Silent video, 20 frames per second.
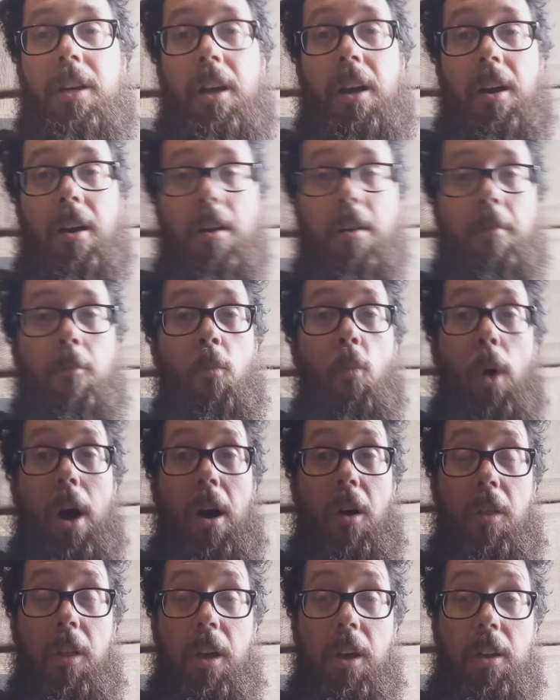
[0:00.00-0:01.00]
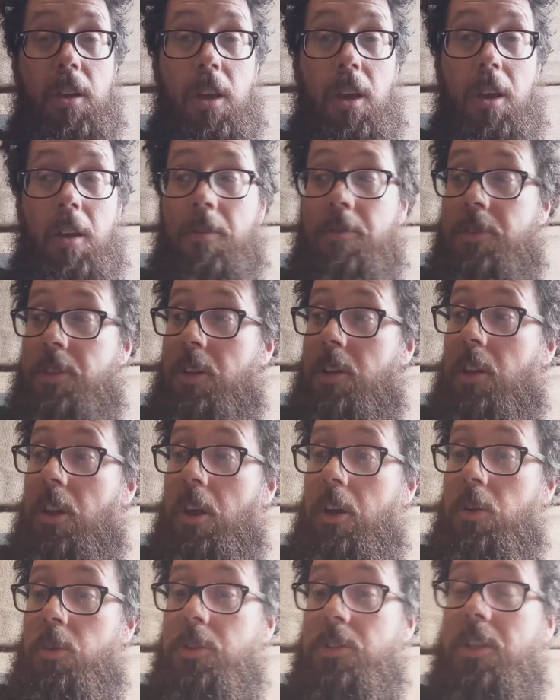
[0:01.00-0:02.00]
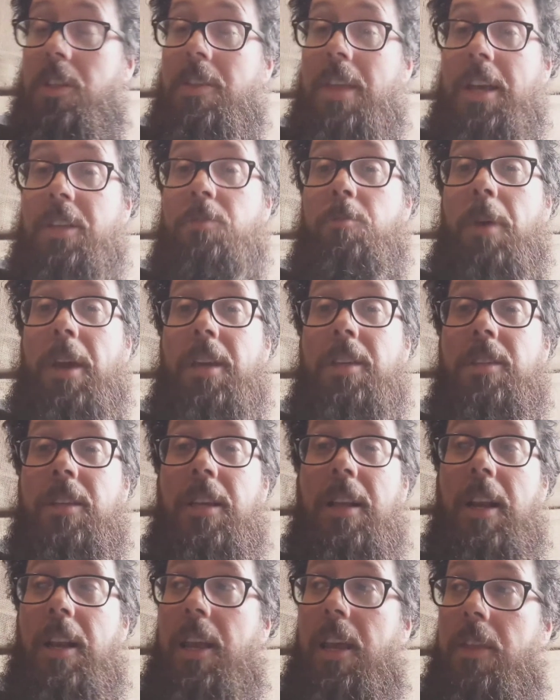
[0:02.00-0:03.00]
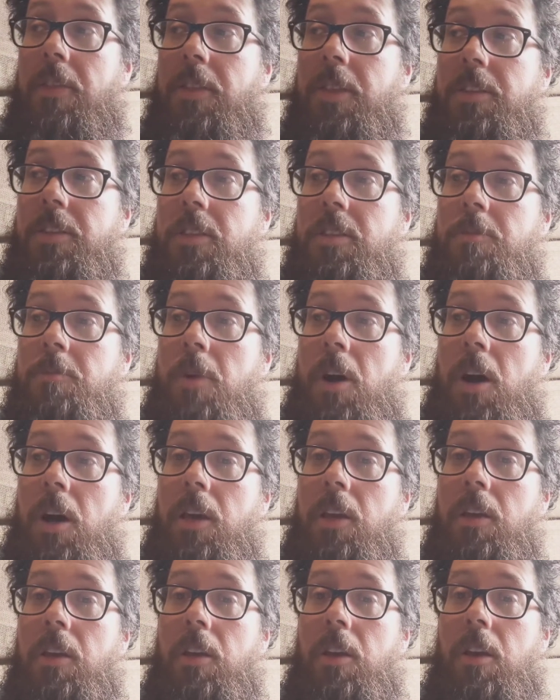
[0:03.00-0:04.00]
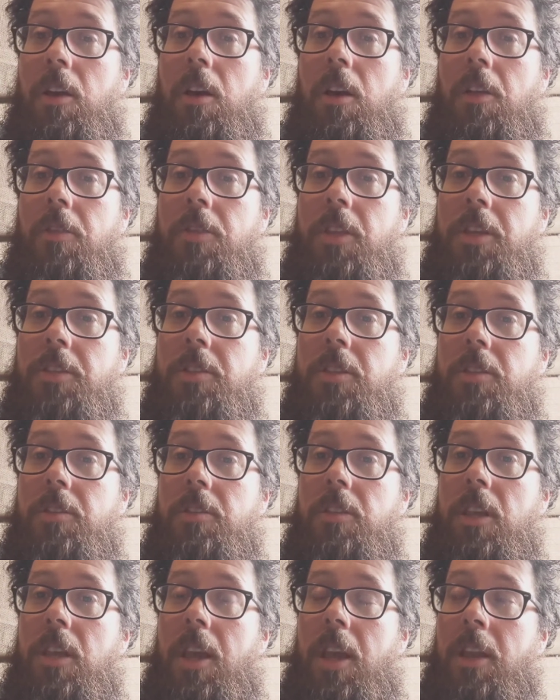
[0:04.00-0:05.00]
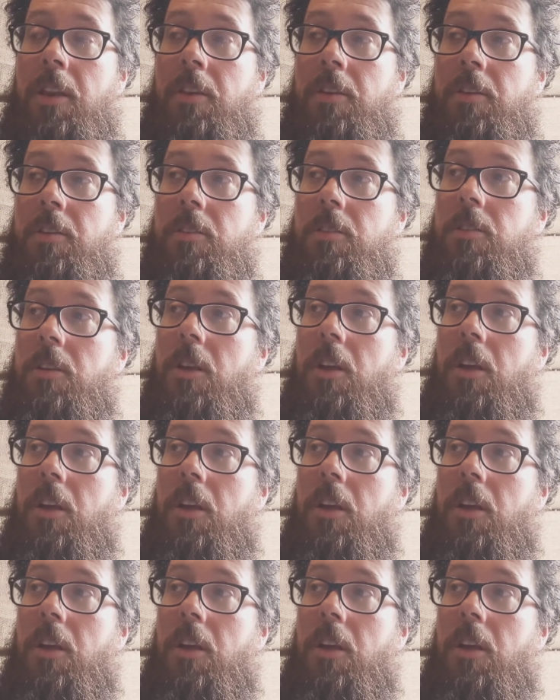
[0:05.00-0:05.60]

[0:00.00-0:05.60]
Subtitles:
while the curtains are closed, and that's basically it. This is the end.